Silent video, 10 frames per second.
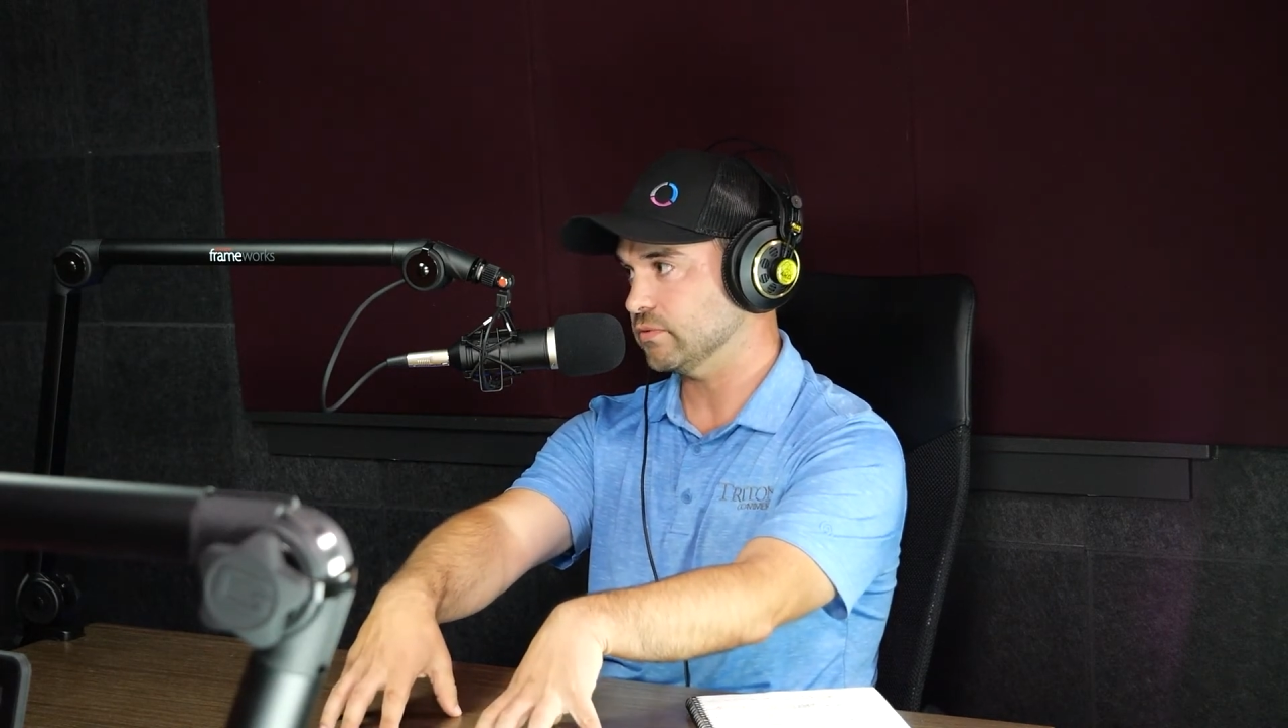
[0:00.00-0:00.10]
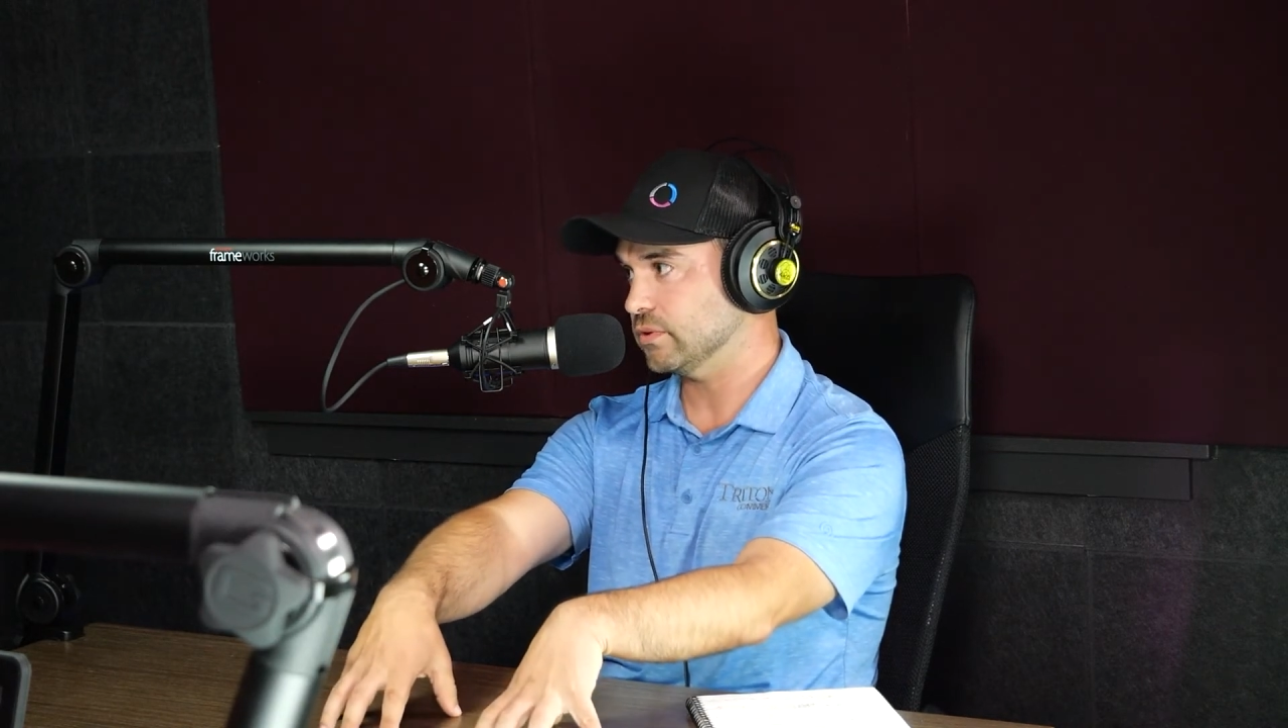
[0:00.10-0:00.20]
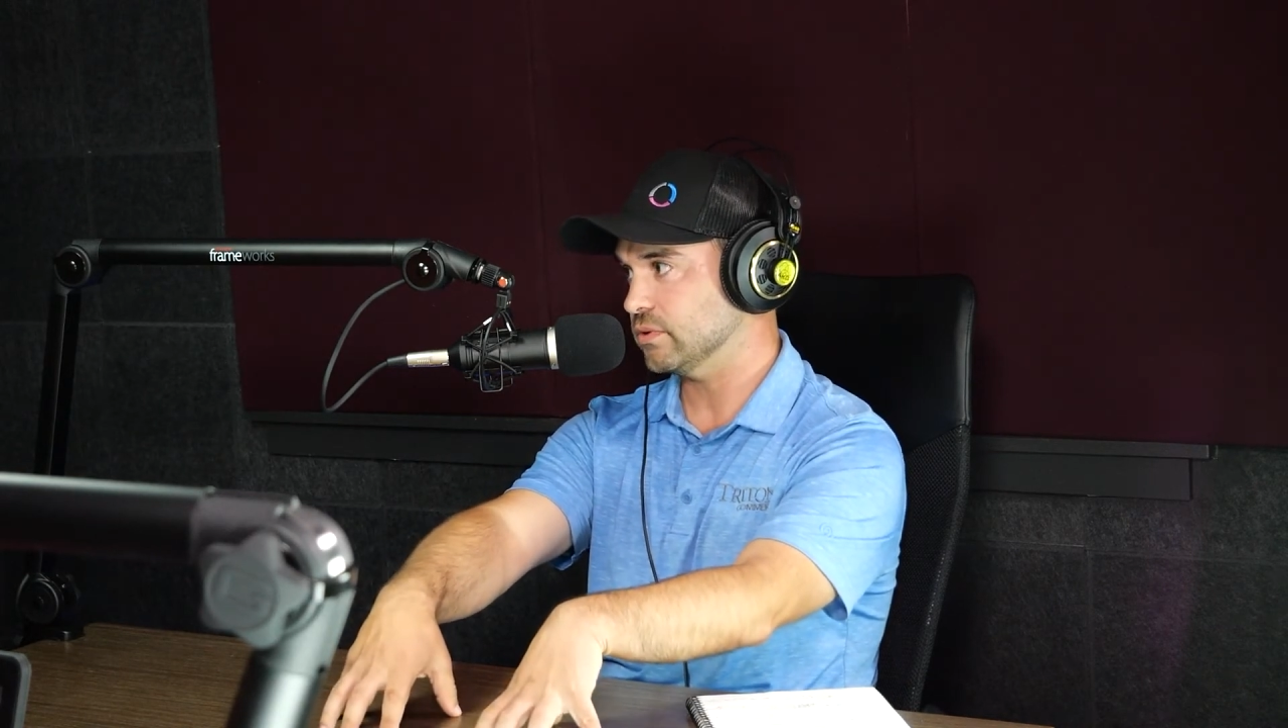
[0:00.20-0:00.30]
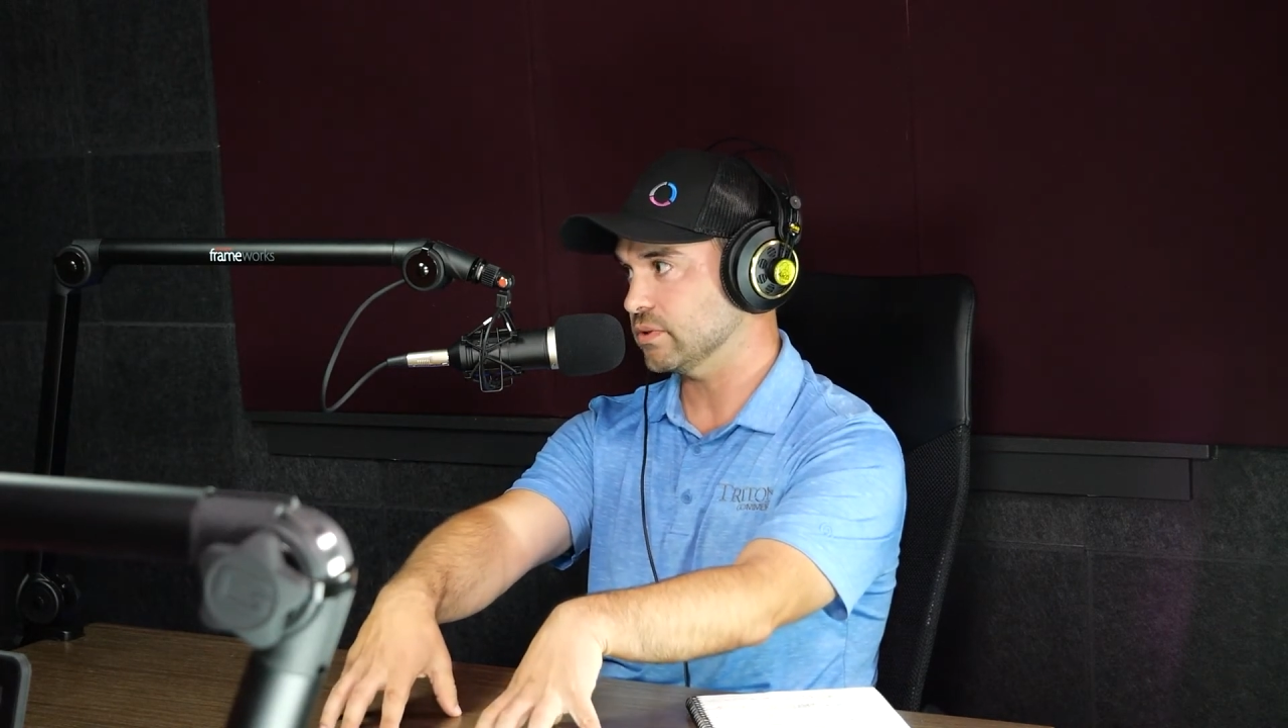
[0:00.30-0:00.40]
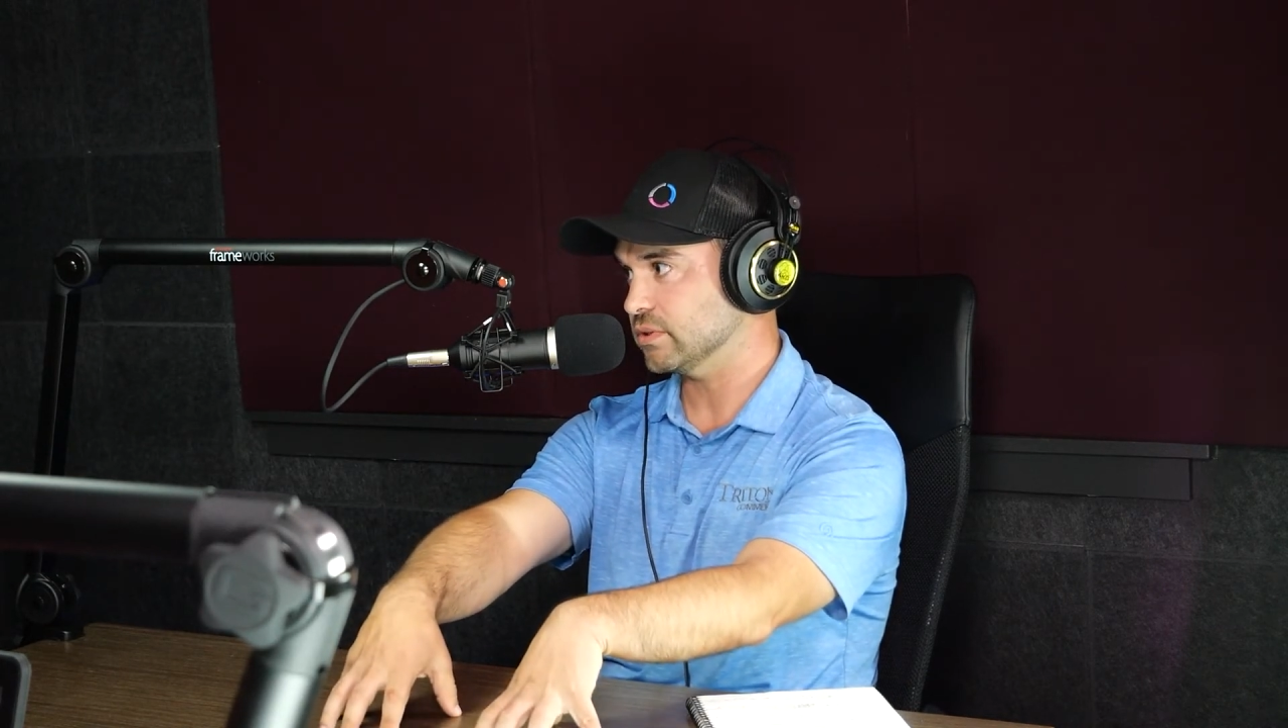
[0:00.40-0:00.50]

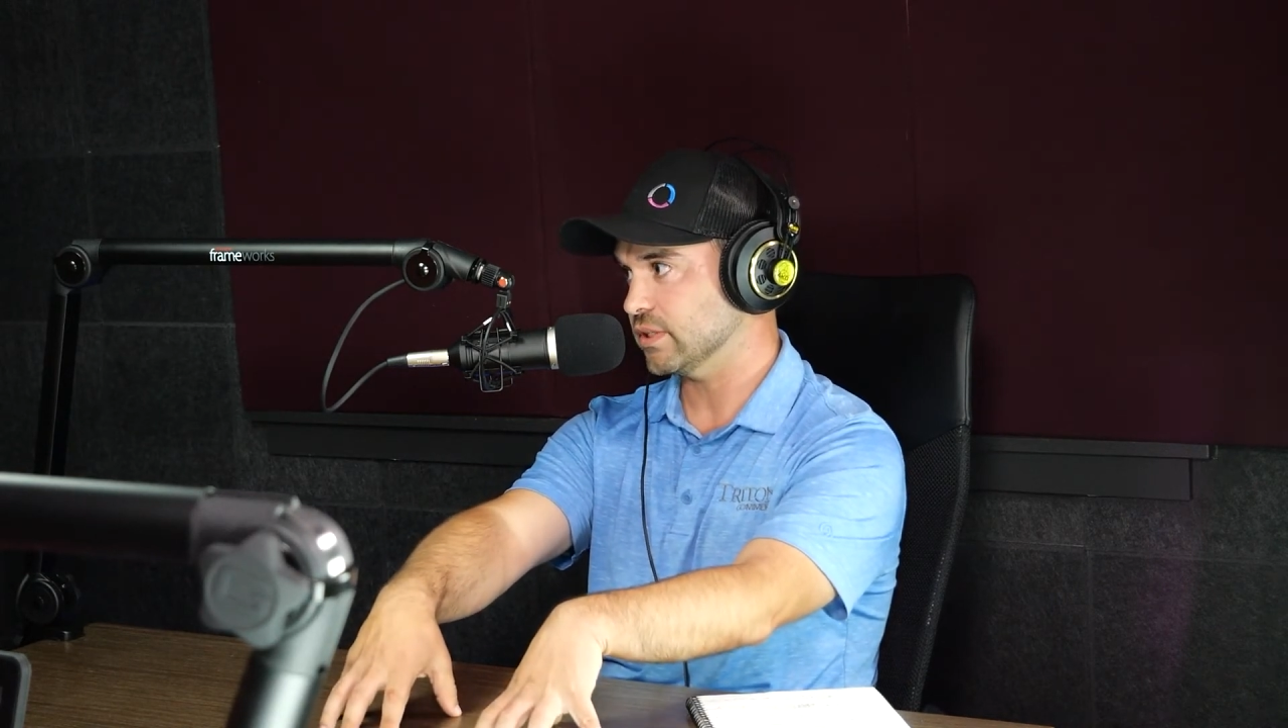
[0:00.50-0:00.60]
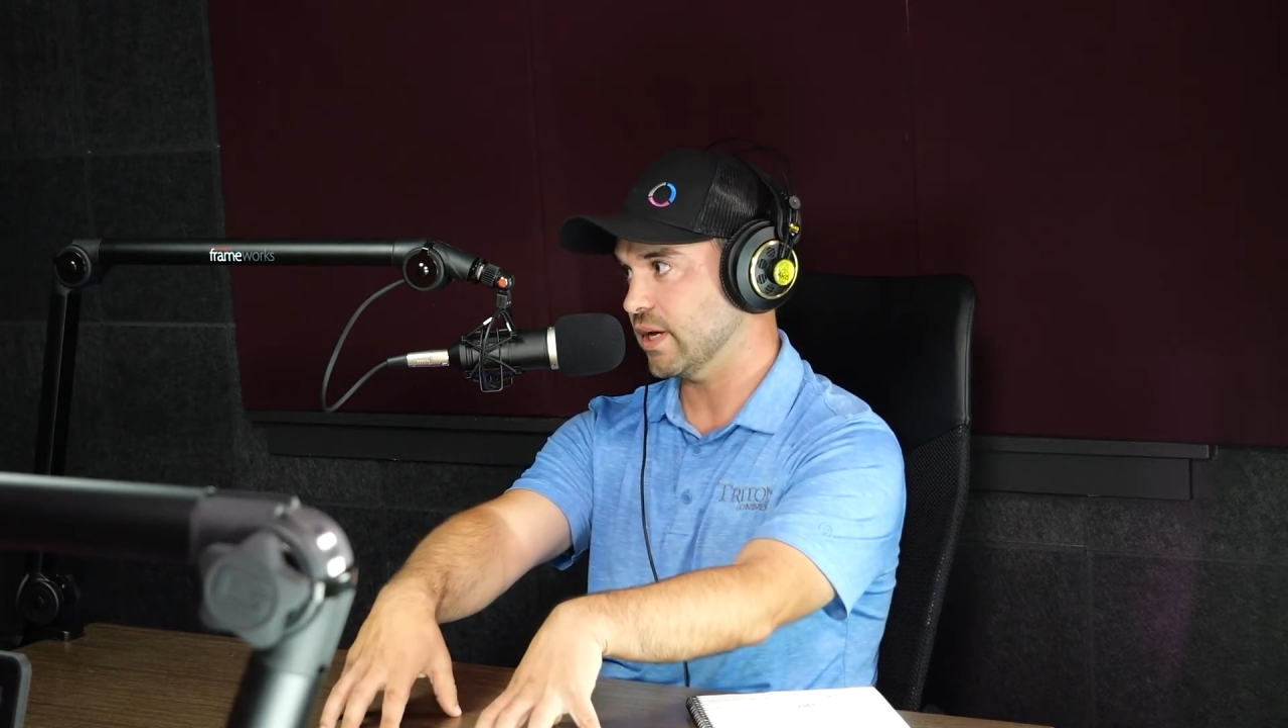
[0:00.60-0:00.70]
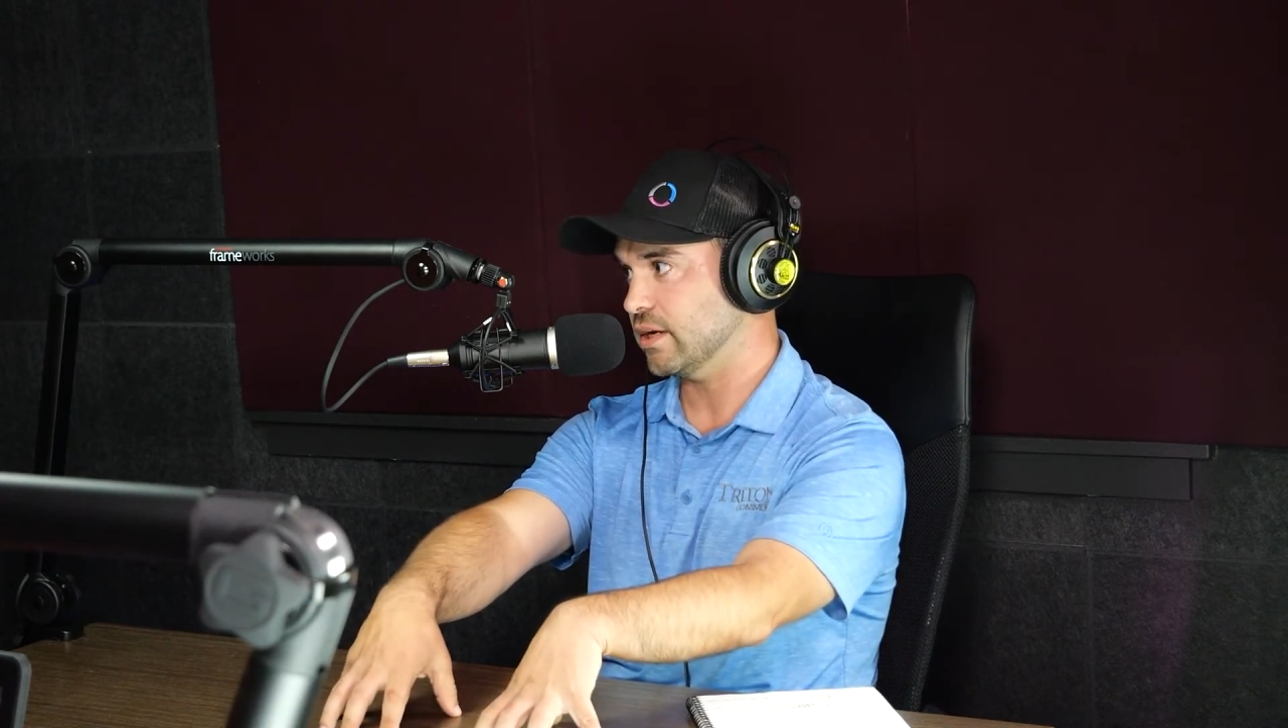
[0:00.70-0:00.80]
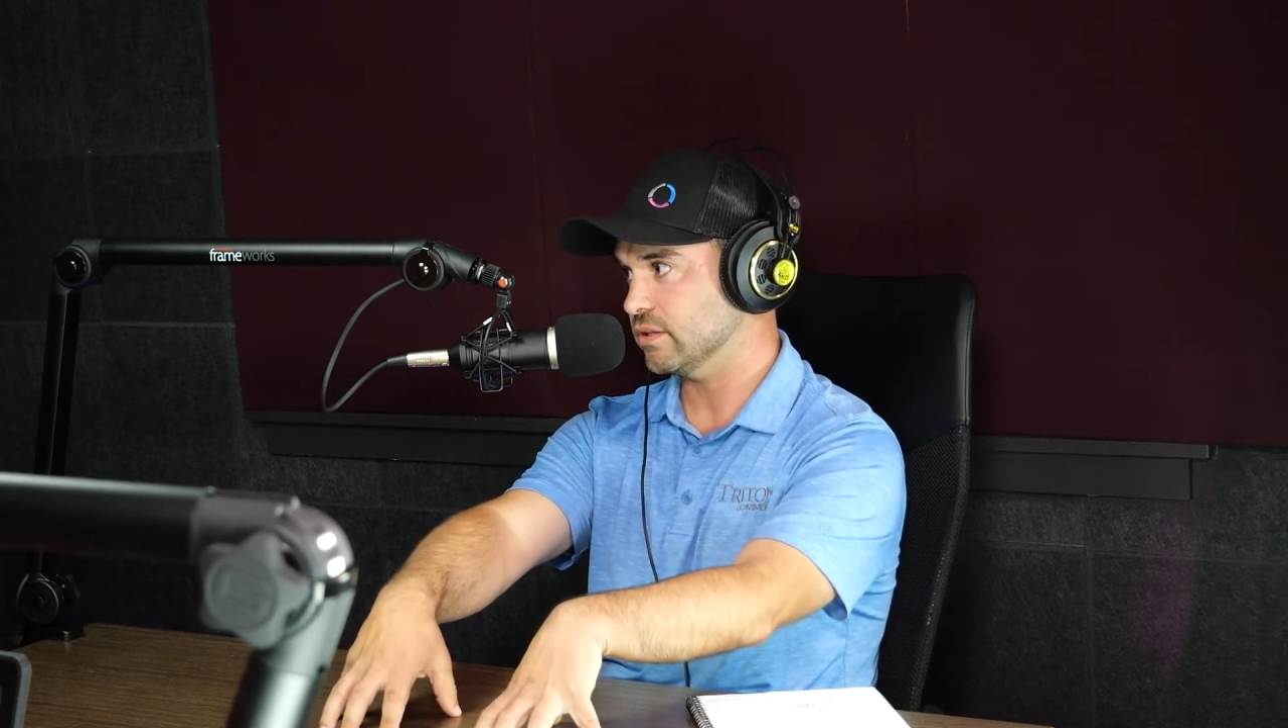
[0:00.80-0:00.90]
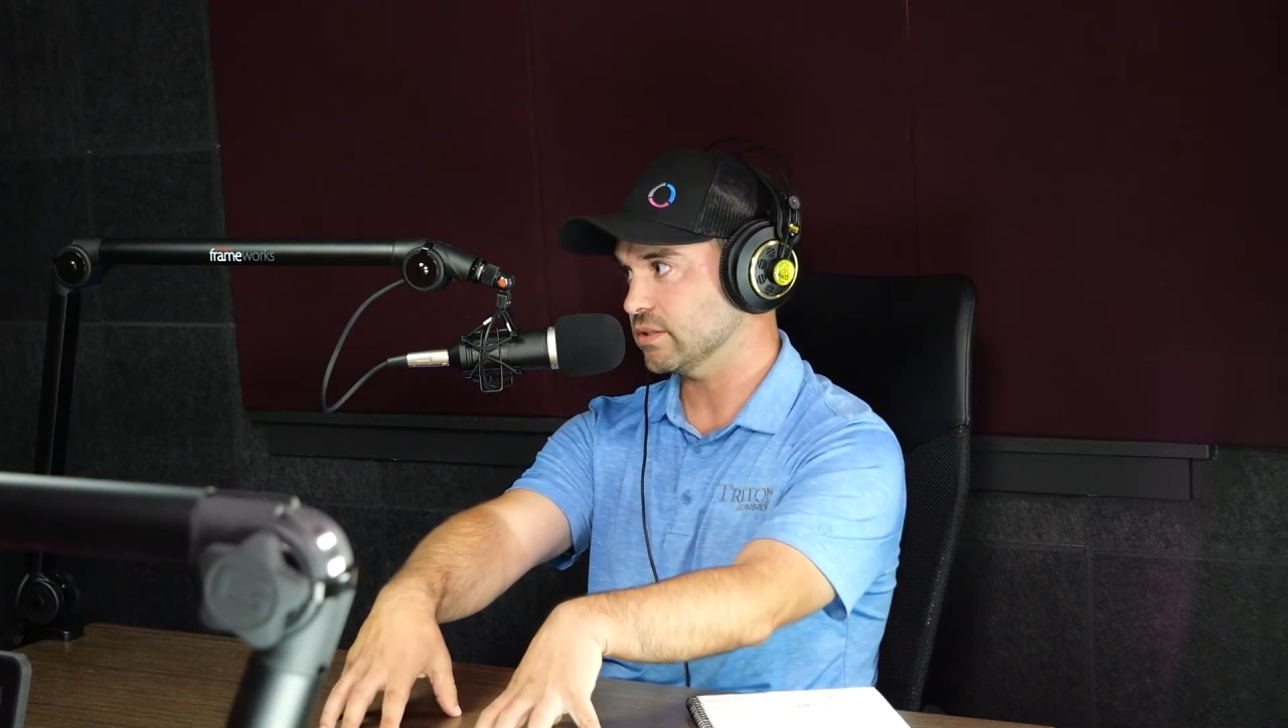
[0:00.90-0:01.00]
users that land on your